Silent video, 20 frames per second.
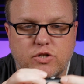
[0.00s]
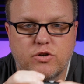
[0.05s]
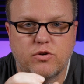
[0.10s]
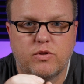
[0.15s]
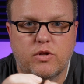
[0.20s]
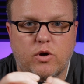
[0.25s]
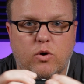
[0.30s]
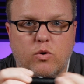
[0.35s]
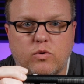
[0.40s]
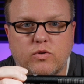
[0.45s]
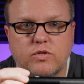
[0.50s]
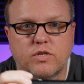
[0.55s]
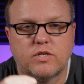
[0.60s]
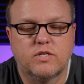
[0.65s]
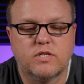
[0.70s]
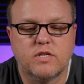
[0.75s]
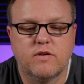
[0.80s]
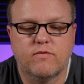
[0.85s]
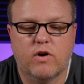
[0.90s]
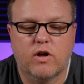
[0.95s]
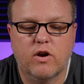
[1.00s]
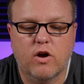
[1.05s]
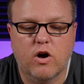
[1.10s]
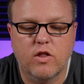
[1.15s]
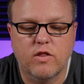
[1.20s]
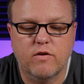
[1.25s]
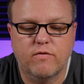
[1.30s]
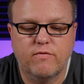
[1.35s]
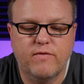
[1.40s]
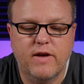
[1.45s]
screw that holds the sleeve
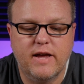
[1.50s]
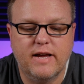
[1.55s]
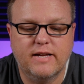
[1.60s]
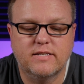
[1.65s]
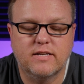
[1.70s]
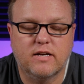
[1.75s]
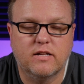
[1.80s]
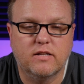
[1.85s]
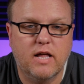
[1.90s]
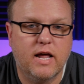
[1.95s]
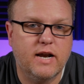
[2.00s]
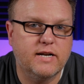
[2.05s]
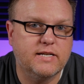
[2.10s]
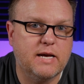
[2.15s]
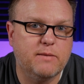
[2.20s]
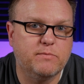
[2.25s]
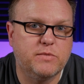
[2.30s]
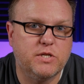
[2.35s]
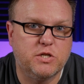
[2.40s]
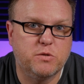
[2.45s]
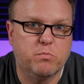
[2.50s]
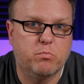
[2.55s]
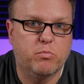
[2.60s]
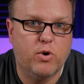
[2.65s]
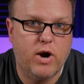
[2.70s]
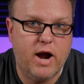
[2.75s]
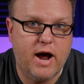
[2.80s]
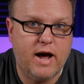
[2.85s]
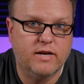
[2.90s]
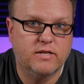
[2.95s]
on the fakes, a lot of times it's
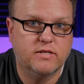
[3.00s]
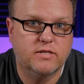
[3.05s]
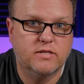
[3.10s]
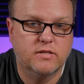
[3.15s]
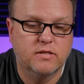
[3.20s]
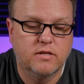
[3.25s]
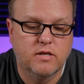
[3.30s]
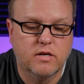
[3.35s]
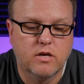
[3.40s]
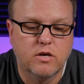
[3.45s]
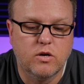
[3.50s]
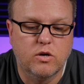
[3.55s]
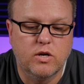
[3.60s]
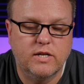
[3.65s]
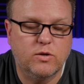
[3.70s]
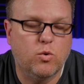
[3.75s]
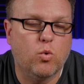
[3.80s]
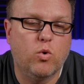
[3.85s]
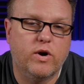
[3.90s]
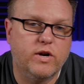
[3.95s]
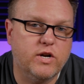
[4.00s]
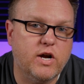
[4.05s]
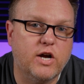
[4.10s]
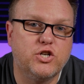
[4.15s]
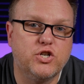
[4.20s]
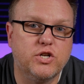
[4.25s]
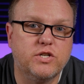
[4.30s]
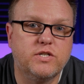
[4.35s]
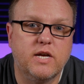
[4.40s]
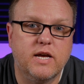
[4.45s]
brass. Or I
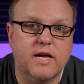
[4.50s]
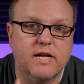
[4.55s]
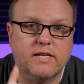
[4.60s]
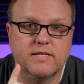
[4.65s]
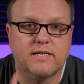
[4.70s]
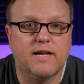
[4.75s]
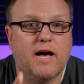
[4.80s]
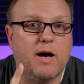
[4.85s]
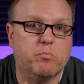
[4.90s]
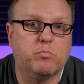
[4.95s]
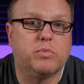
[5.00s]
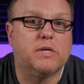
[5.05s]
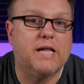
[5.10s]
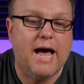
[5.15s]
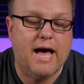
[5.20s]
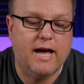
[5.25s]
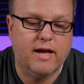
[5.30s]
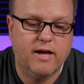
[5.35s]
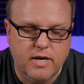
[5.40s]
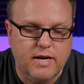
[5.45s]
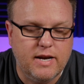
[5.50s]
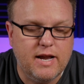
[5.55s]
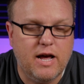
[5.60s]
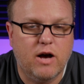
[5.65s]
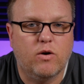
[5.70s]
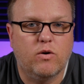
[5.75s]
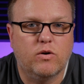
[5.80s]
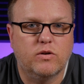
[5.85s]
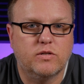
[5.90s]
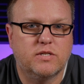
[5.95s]
should say, it's not black.
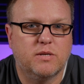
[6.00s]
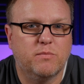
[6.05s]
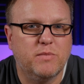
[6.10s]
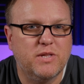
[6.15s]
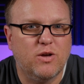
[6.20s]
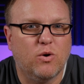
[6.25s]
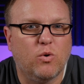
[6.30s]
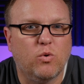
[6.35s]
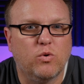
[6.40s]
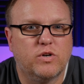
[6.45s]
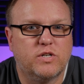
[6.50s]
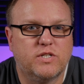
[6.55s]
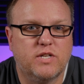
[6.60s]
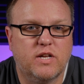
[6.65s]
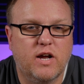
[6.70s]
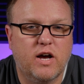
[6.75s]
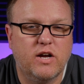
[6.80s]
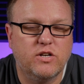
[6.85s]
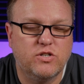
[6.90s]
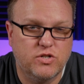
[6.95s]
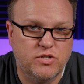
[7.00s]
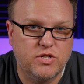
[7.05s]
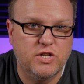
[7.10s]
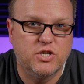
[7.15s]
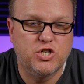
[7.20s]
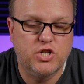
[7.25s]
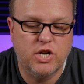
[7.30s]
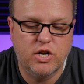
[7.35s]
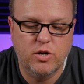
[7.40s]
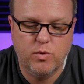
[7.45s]
Now, some of the older Sennheisers, the
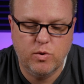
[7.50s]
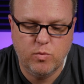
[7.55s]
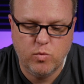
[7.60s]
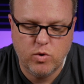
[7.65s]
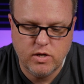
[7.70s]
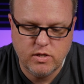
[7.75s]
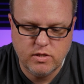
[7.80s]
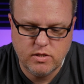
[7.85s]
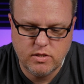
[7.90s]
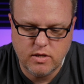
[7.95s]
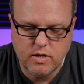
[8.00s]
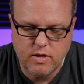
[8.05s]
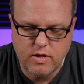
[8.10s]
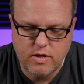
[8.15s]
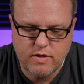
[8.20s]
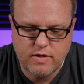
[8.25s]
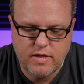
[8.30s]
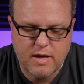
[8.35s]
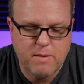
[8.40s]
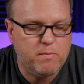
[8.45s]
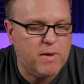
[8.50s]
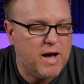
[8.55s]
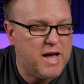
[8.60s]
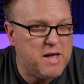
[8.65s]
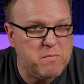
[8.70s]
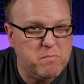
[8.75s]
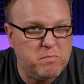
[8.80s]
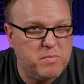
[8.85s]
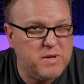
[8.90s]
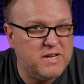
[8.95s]
genuine ones, they
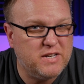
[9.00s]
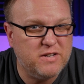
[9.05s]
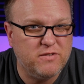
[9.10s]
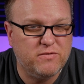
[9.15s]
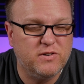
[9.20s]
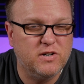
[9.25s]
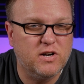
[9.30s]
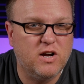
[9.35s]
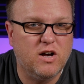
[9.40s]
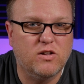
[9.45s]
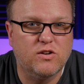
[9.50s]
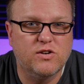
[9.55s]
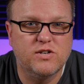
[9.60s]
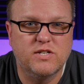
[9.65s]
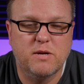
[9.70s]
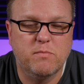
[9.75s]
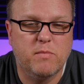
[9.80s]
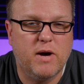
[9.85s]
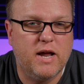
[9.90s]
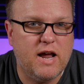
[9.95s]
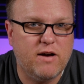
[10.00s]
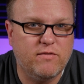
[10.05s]
might be different colors. They might